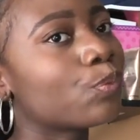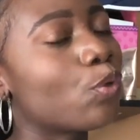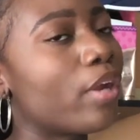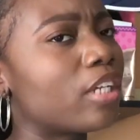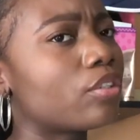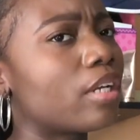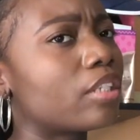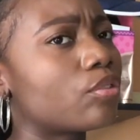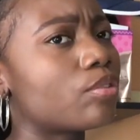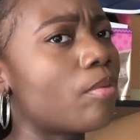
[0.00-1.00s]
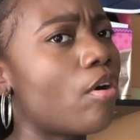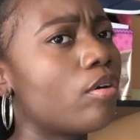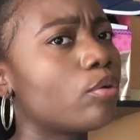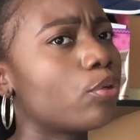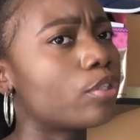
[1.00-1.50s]
or extra small
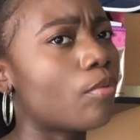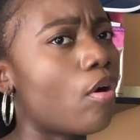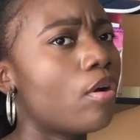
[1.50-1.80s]
or small.